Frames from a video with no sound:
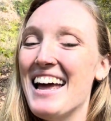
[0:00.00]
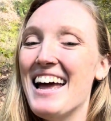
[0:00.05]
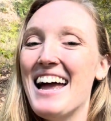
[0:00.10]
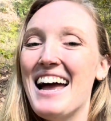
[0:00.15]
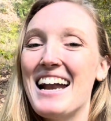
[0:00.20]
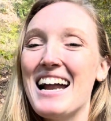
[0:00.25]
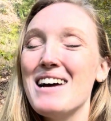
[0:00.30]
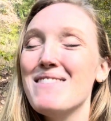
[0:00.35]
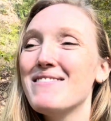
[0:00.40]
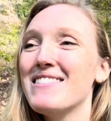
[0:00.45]

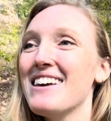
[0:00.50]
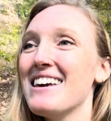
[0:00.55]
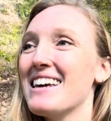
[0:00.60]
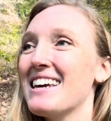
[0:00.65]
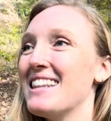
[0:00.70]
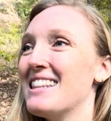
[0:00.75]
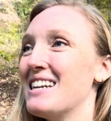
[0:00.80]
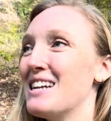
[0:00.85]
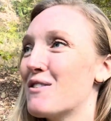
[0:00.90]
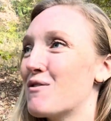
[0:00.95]
And I'm
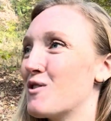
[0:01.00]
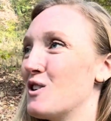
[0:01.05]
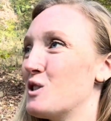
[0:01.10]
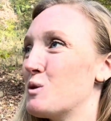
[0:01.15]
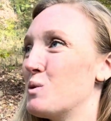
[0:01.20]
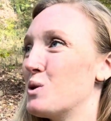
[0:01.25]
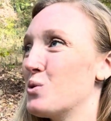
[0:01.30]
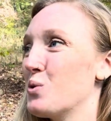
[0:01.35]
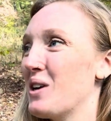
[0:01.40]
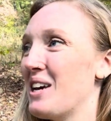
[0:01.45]
thinking the difference
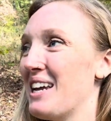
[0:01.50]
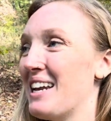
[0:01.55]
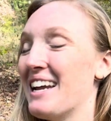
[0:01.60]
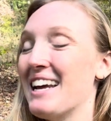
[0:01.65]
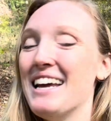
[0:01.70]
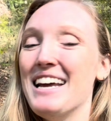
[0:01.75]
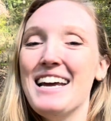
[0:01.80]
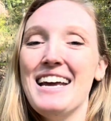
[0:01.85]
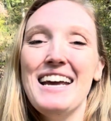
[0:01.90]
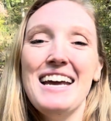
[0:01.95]
between,
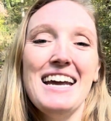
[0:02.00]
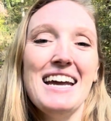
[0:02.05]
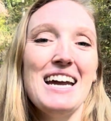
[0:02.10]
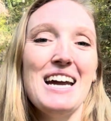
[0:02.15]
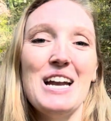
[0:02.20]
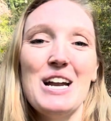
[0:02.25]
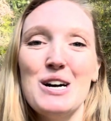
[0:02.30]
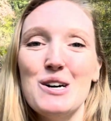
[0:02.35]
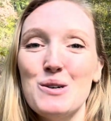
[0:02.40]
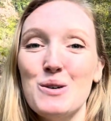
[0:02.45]

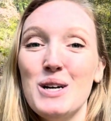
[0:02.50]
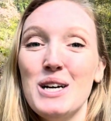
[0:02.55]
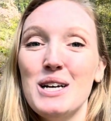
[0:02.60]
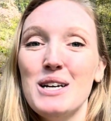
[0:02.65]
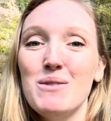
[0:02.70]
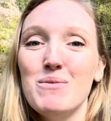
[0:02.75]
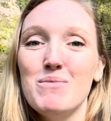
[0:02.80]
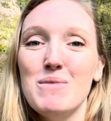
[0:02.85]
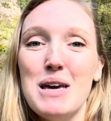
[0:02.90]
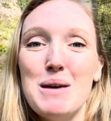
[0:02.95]
you know,
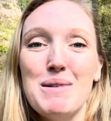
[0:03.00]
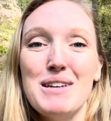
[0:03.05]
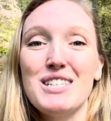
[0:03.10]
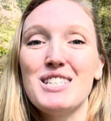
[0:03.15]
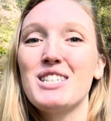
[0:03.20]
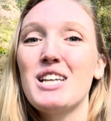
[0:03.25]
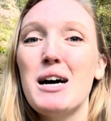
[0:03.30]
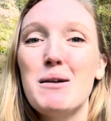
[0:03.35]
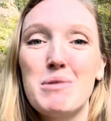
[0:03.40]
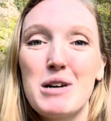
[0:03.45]
maybe
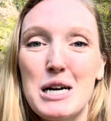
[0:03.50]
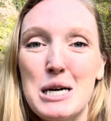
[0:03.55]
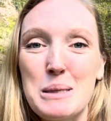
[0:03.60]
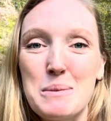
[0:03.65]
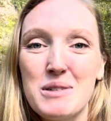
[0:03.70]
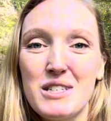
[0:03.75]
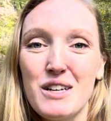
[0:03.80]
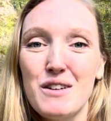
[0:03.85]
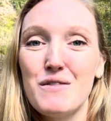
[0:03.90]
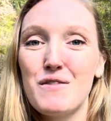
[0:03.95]

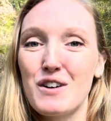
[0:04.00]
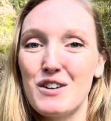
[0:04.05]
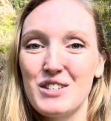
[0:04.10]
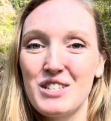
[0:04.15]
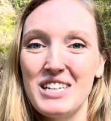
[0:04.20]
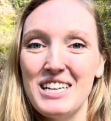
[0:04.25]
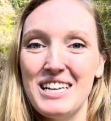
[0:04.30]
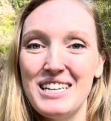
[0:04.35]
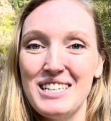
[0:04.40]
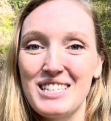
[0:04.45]
suburbs
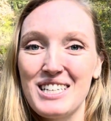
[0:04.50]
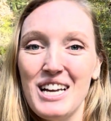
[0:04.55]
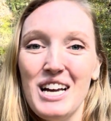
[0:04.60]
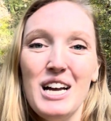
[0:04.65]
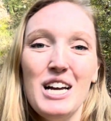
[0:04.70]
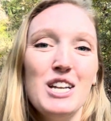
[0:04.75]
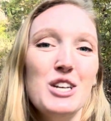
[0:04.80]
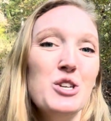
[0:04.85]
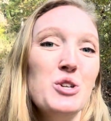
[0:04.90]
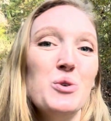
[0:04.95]
versus
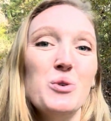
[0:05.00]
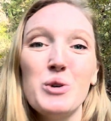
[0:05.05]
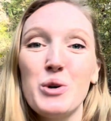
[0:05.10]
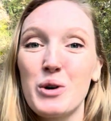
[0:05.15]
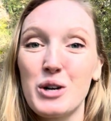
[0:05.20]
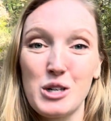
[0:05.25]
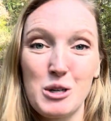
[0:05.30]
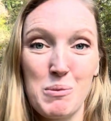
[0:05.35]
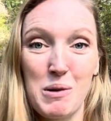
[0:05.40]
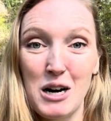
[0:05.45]
New
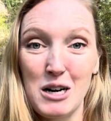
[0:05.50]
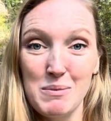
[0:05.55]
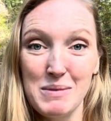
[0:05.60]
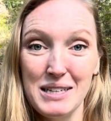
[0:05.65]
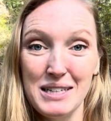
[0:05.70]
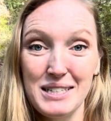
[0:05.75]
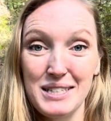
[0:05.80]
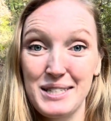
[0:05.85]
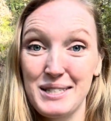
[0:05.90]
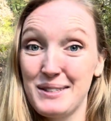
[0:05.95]
York
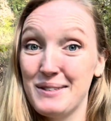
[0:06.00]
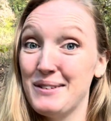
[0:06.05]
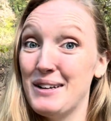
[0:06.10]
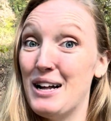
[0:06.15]
apartments.